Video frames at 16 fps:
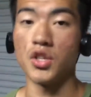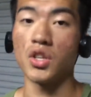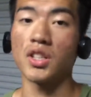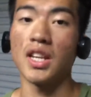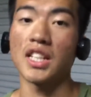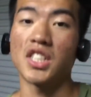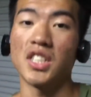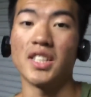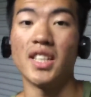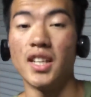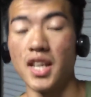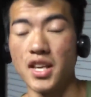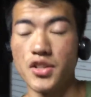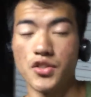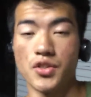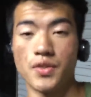you can actually get
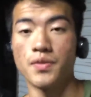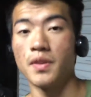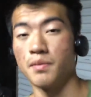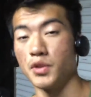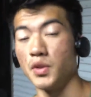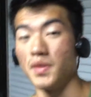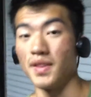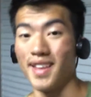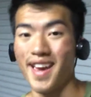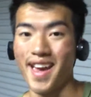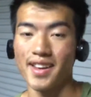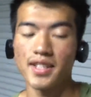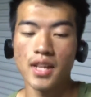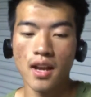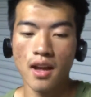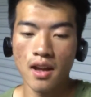injured from doing
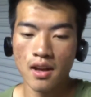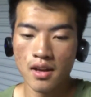that.